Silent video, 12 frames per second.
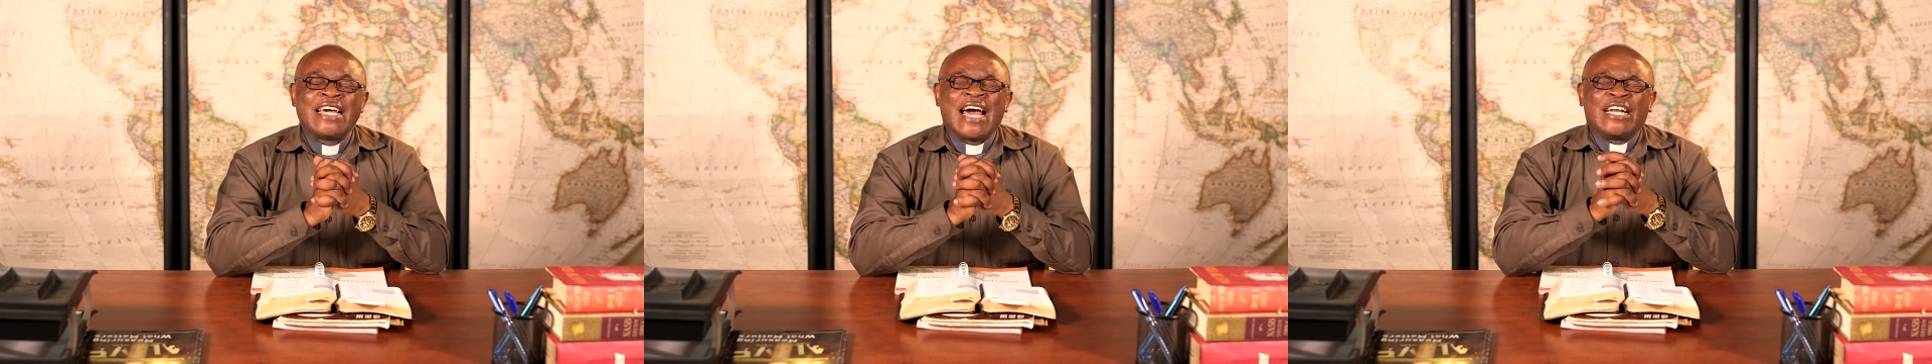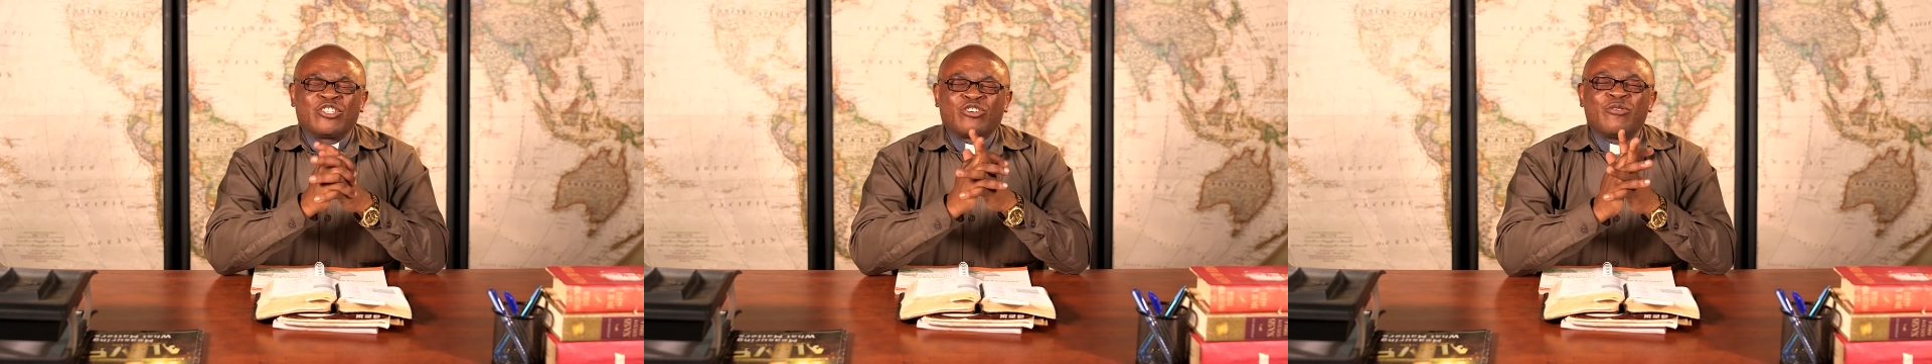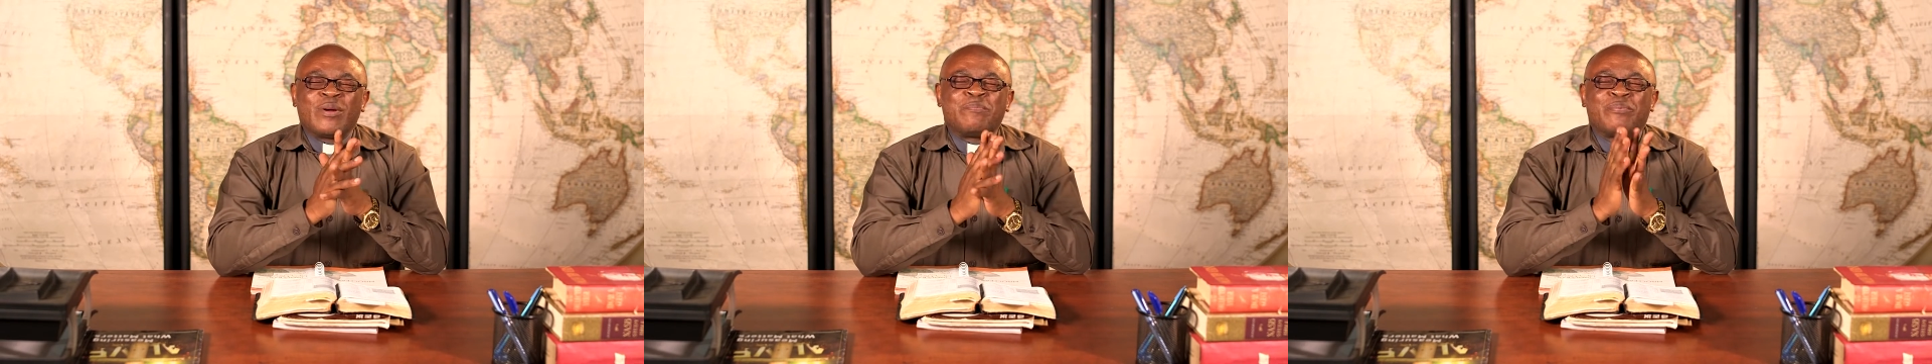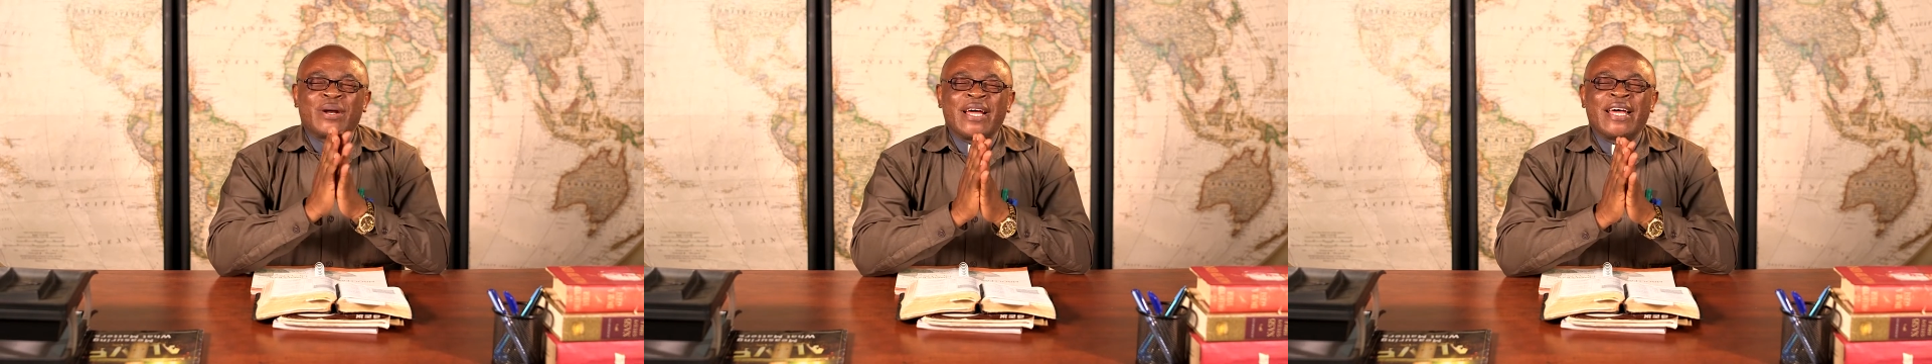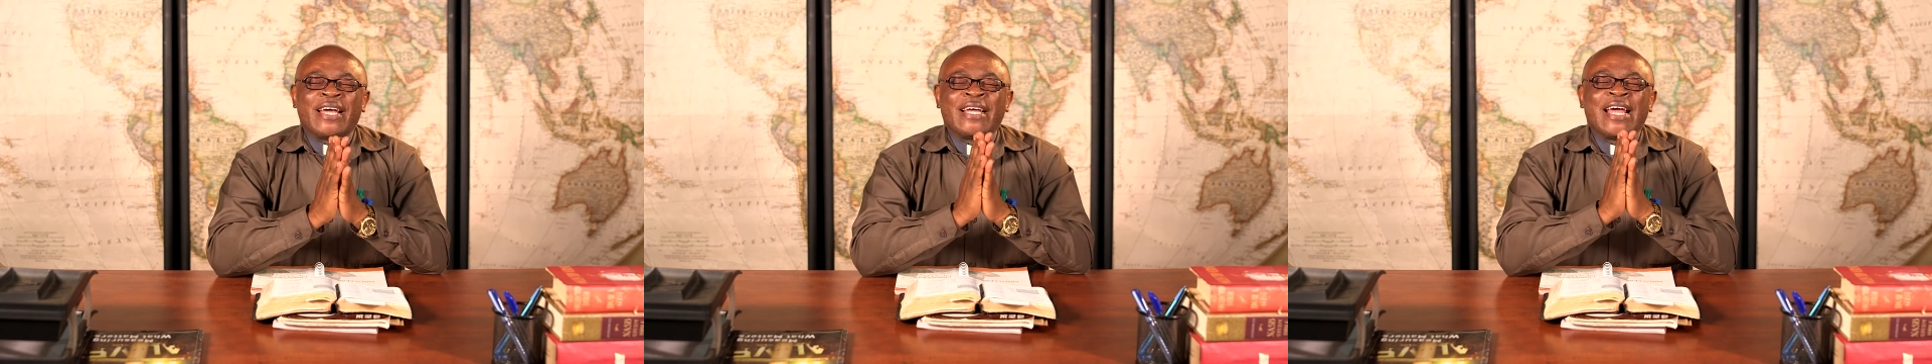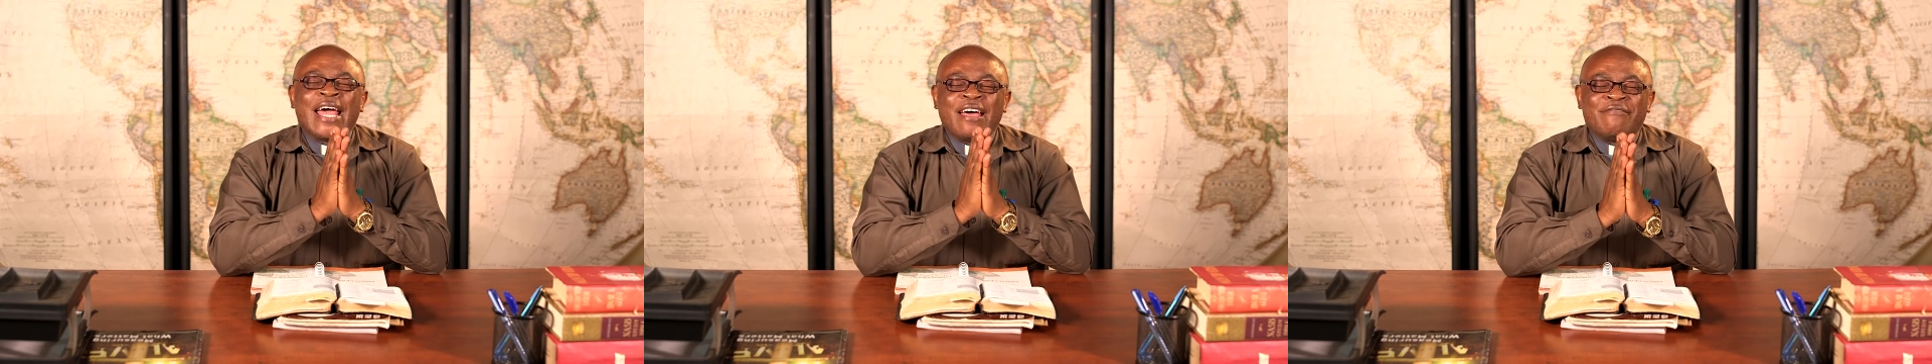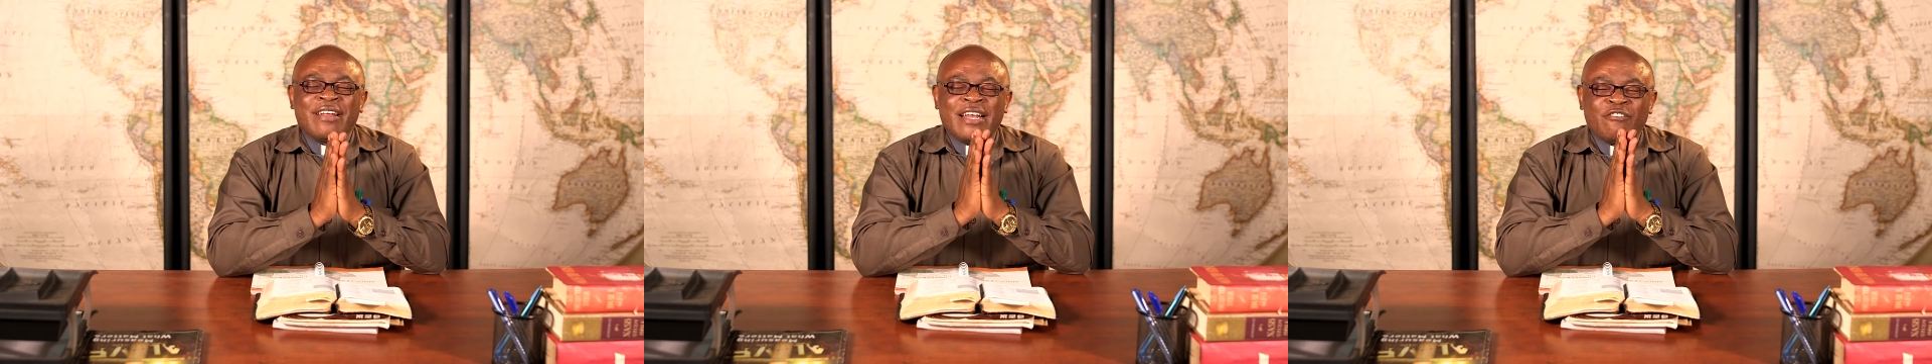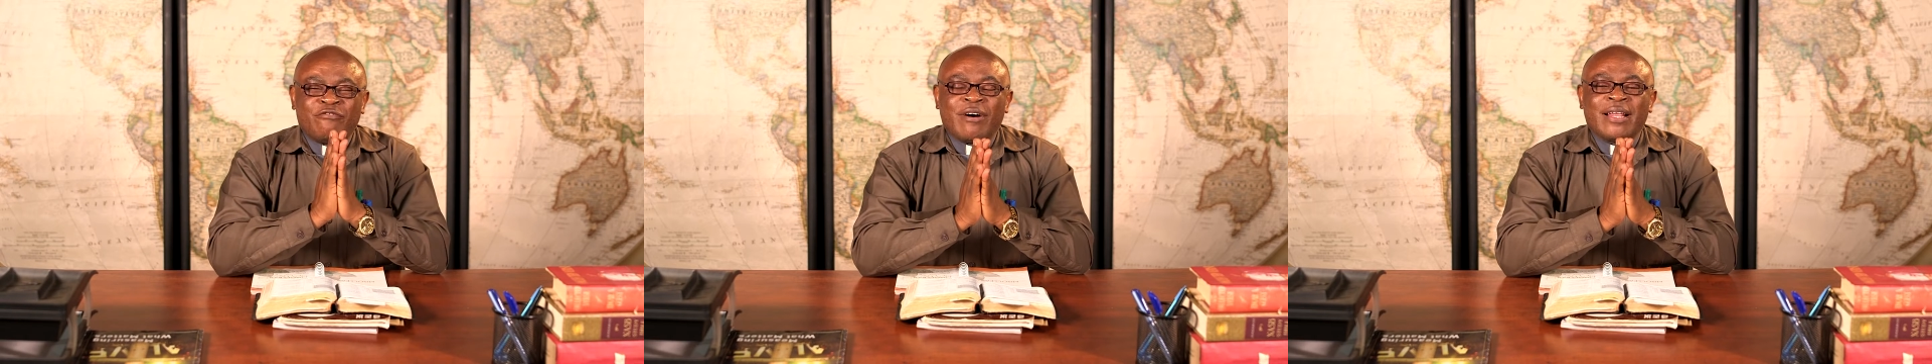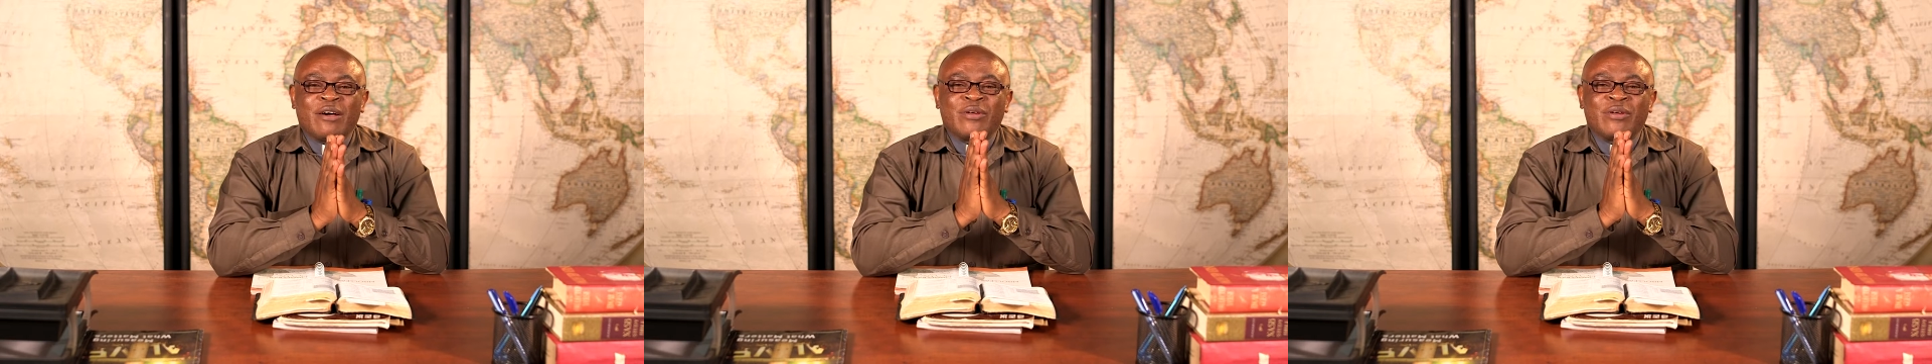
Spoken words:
And so we pray, Heavenly Father,